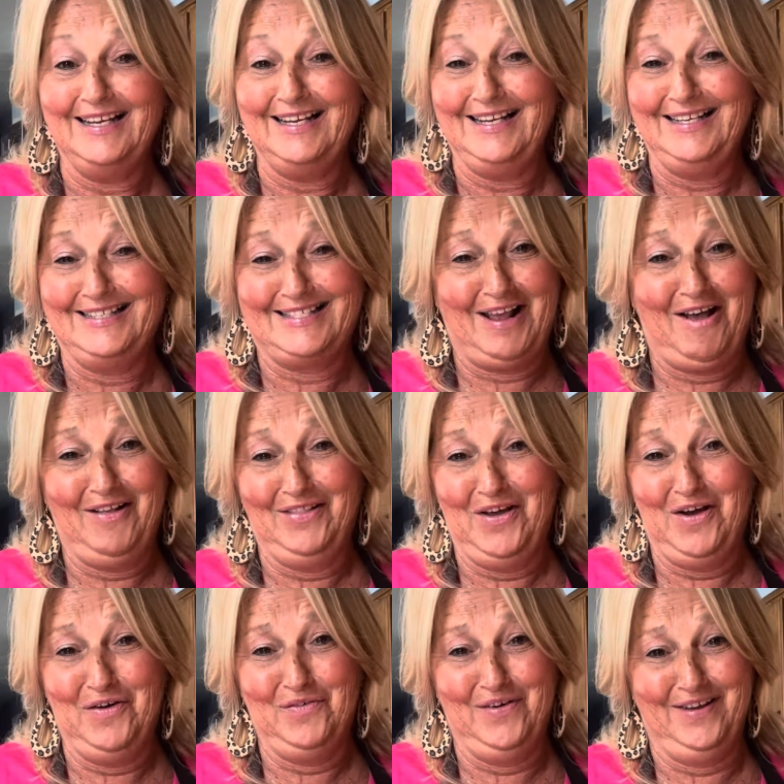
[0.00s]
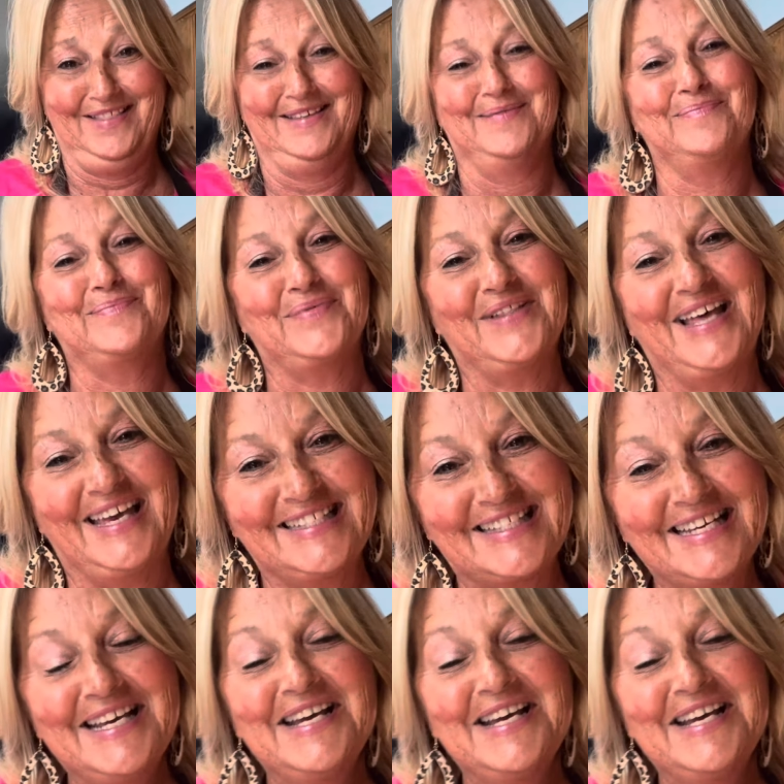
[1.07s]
it's all over the place.